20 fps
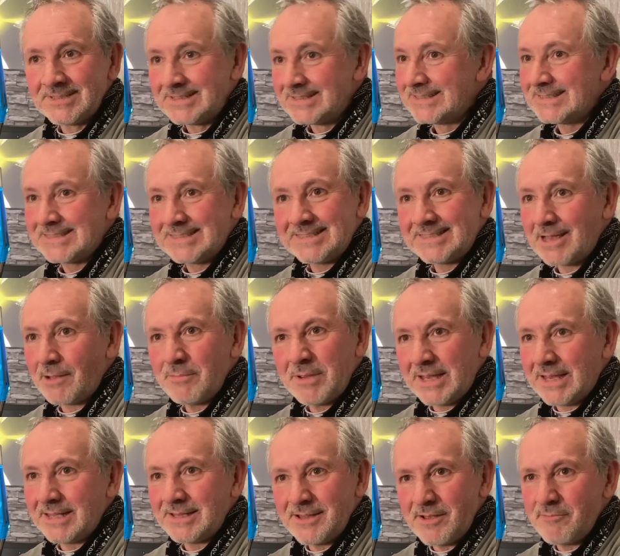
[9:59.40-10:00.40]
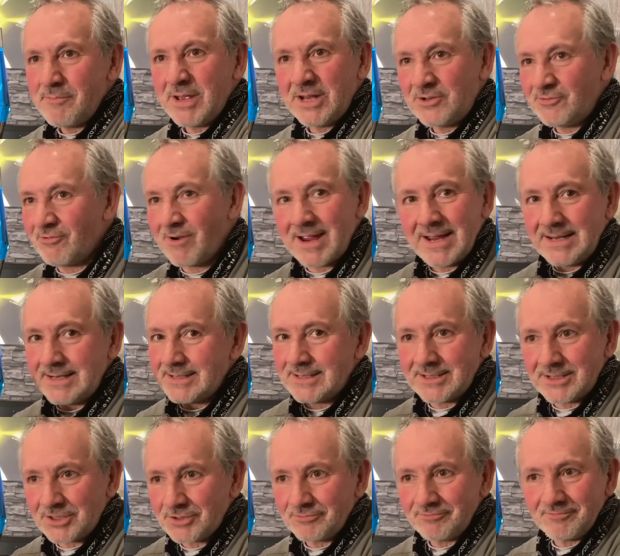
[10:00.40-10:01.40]
something in the
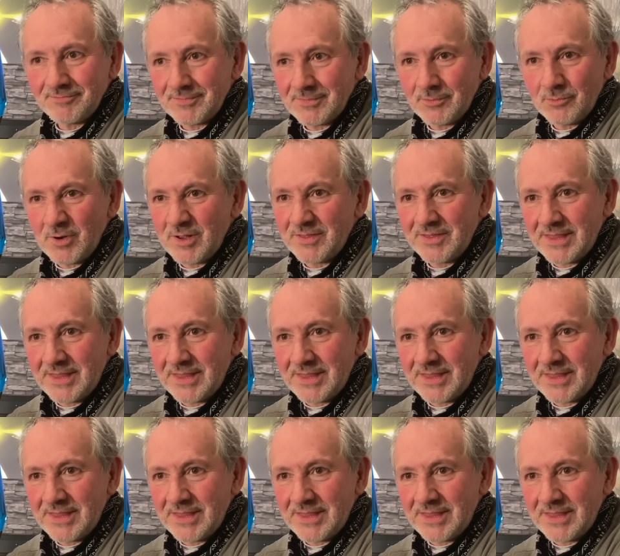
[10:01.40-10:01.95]
mid-range with